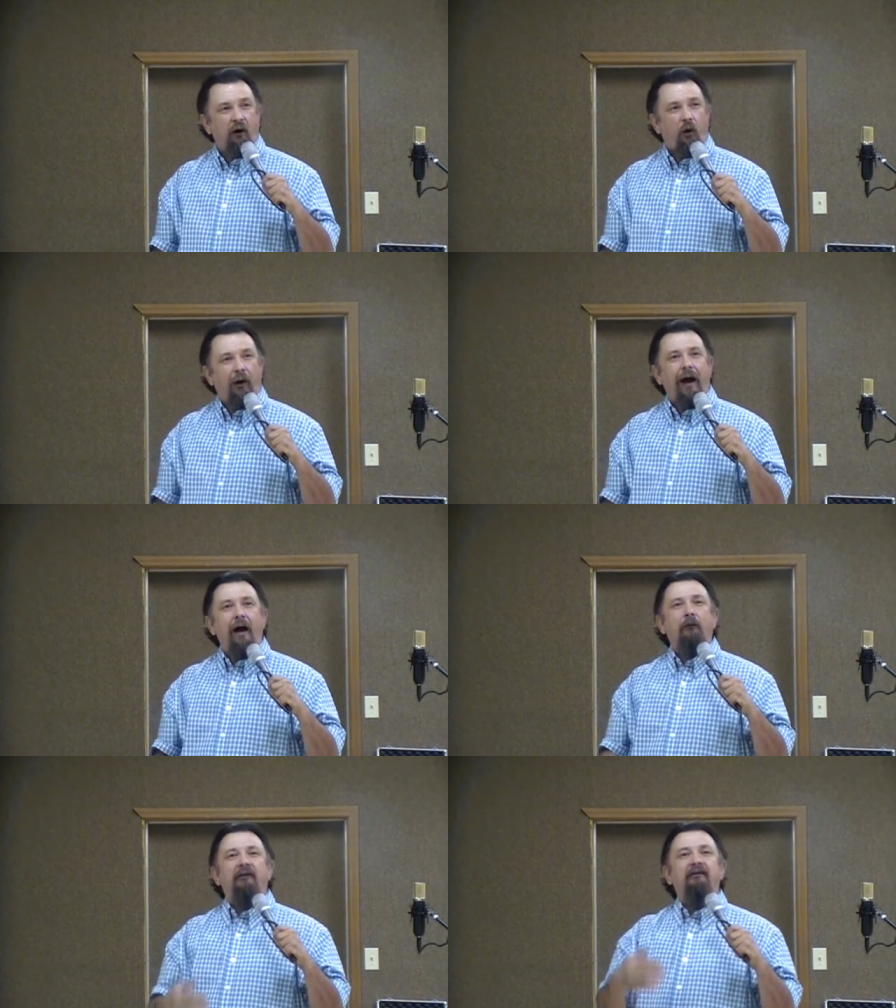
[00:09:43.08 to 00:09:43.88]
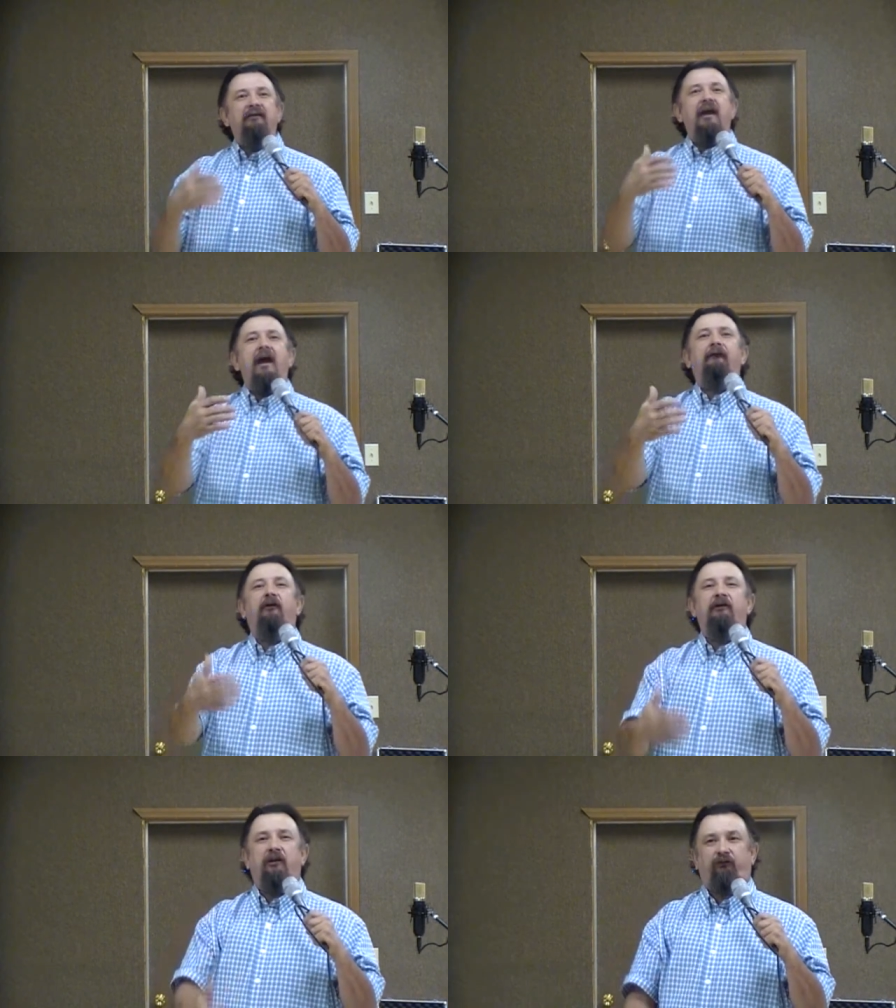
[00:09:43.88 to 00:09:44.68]
or I would
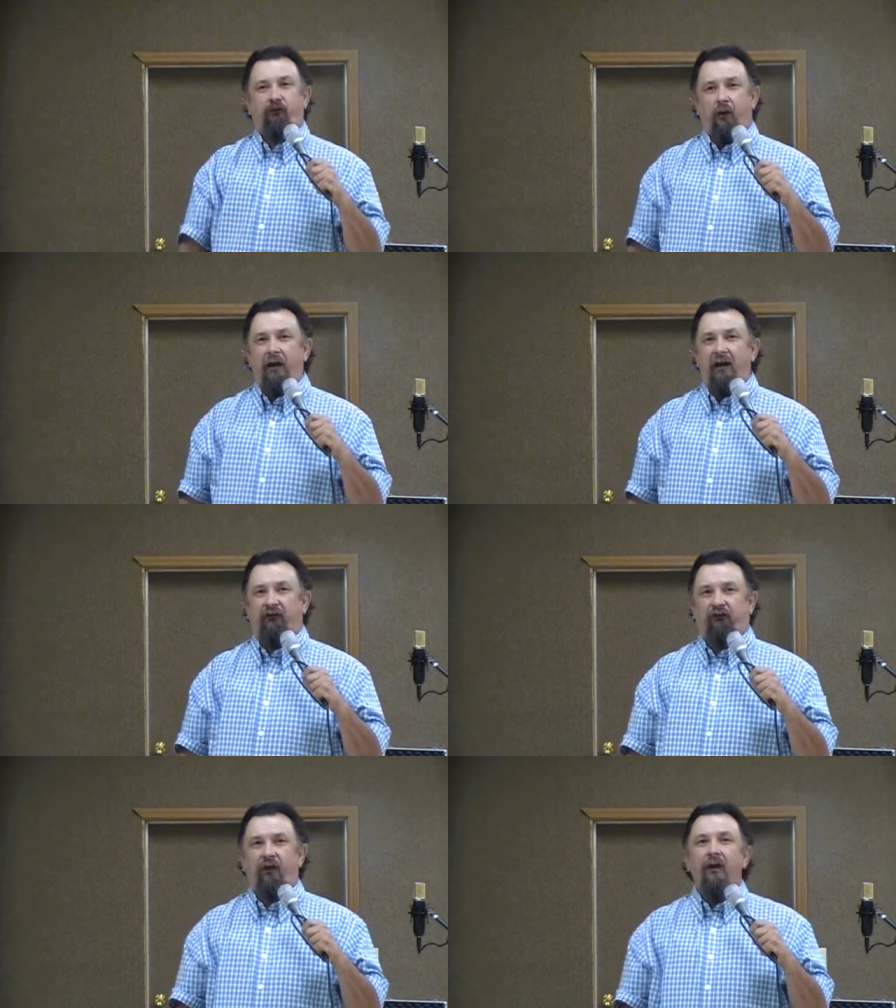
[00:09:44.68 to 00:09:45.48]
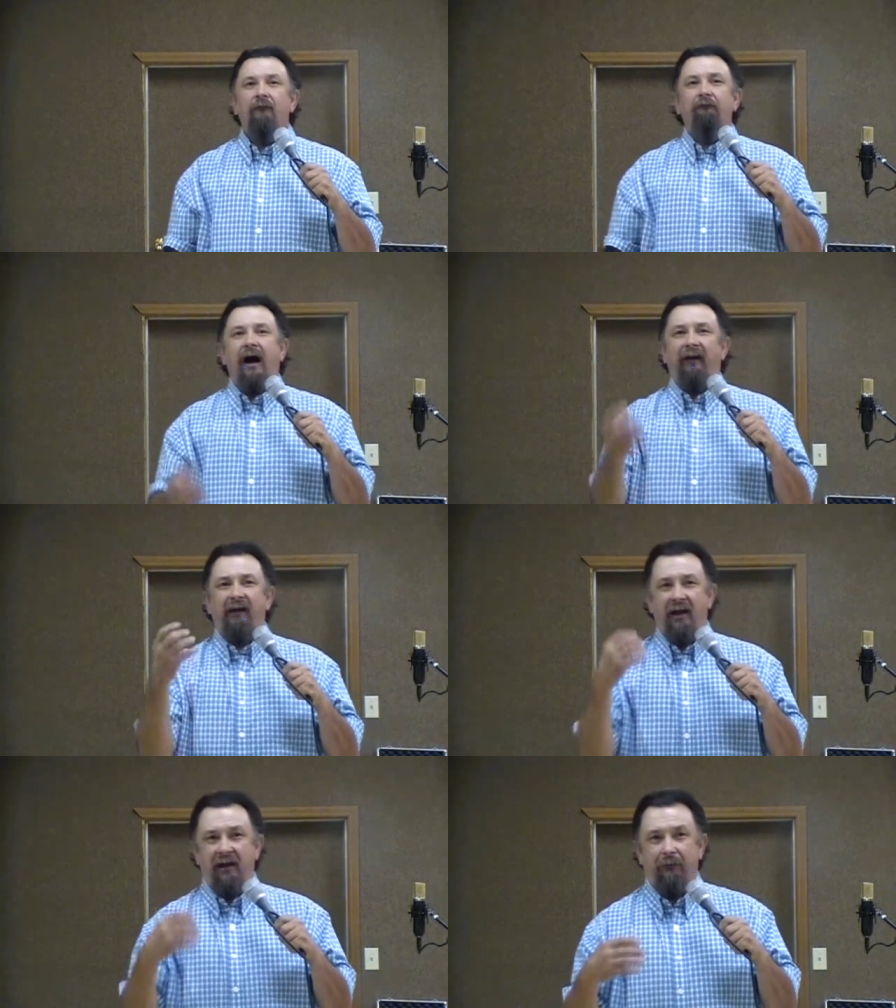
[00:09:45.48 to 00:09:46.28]
never disgrace my
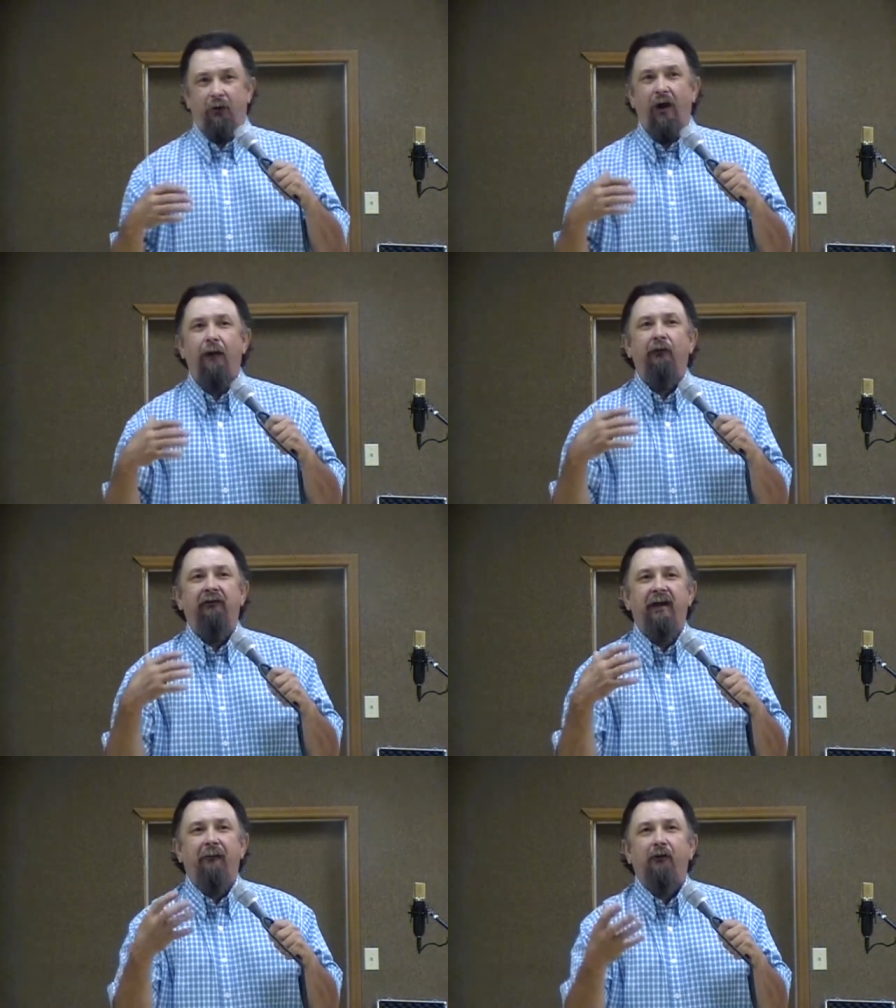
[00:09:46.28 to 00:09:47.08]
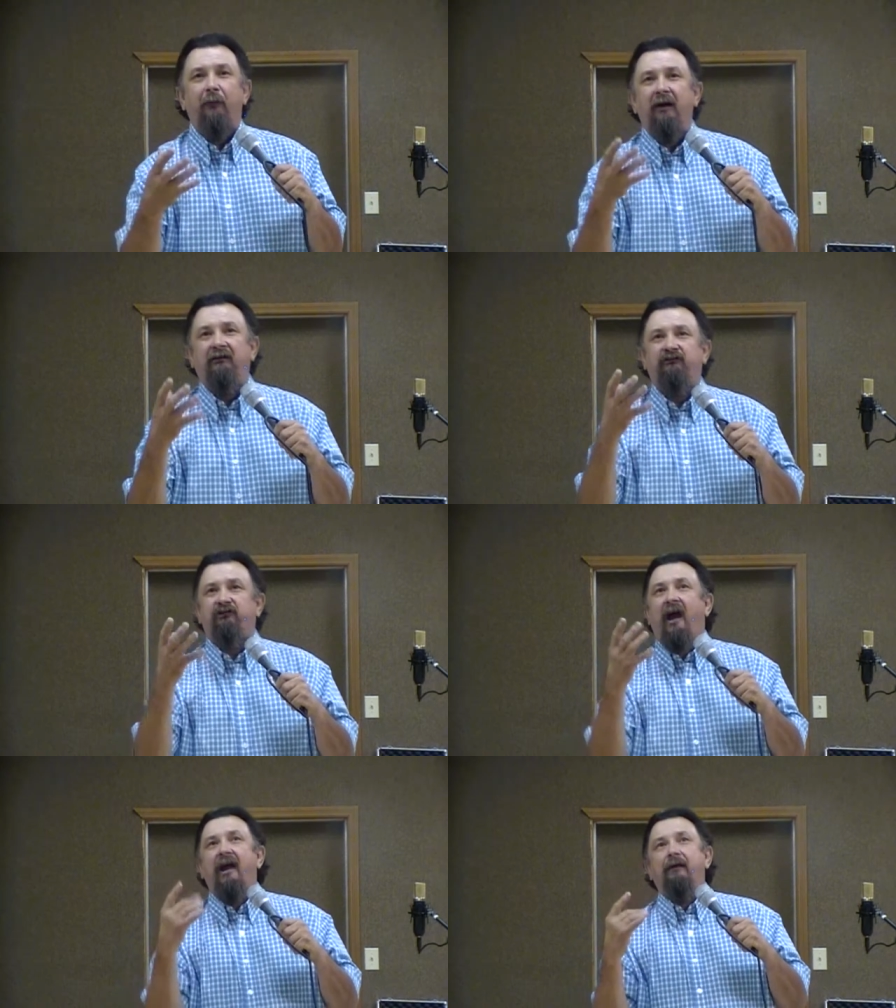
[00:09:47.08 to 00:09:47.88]
name, or I would never bring
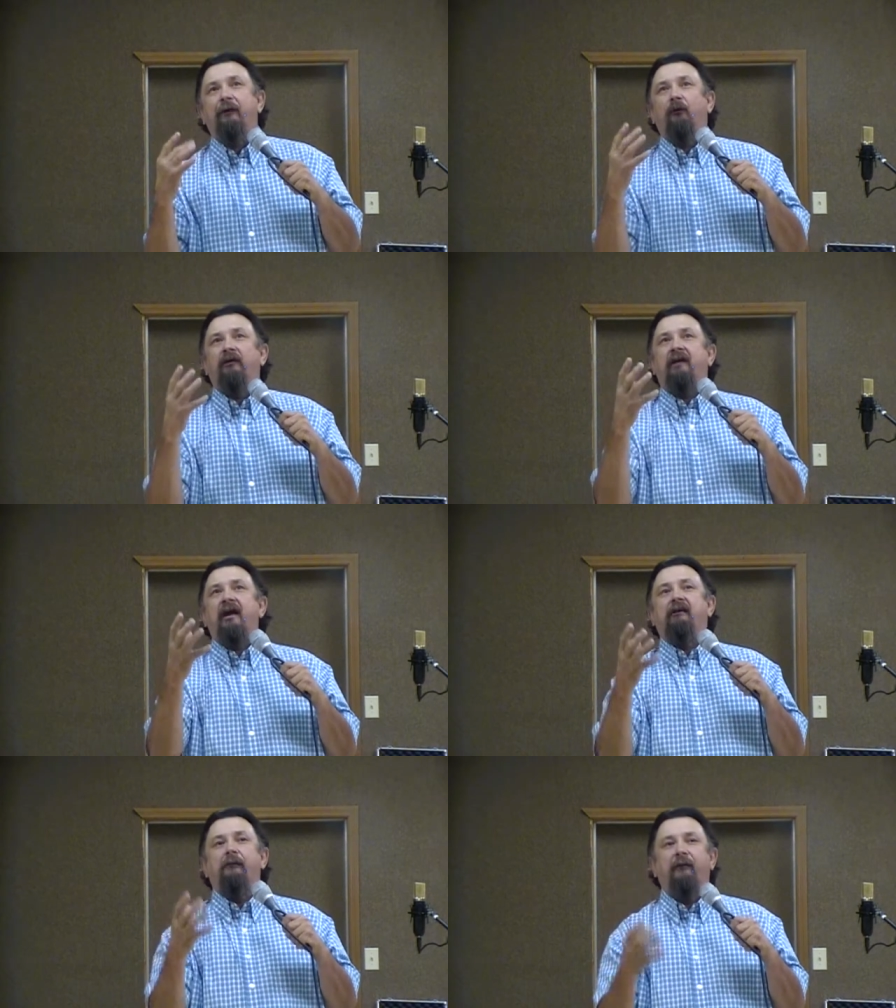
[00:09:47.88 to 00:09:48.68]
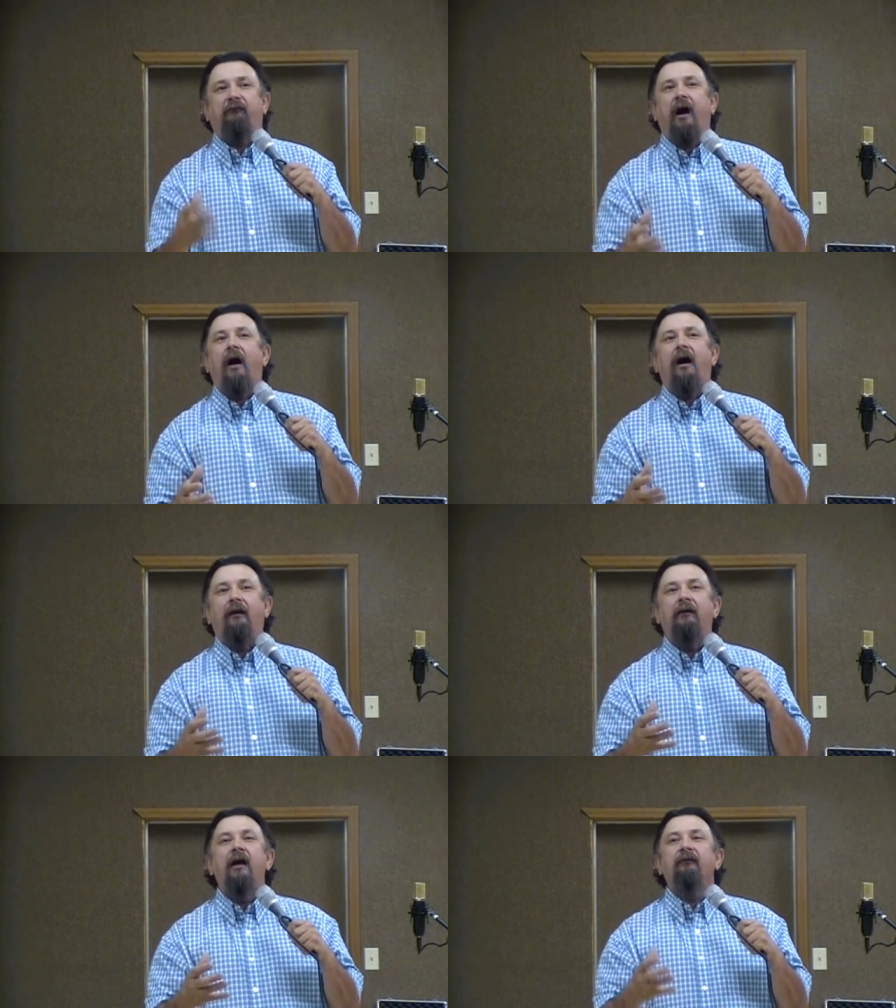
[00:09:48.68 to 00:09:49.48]
shame on the kingdom of God.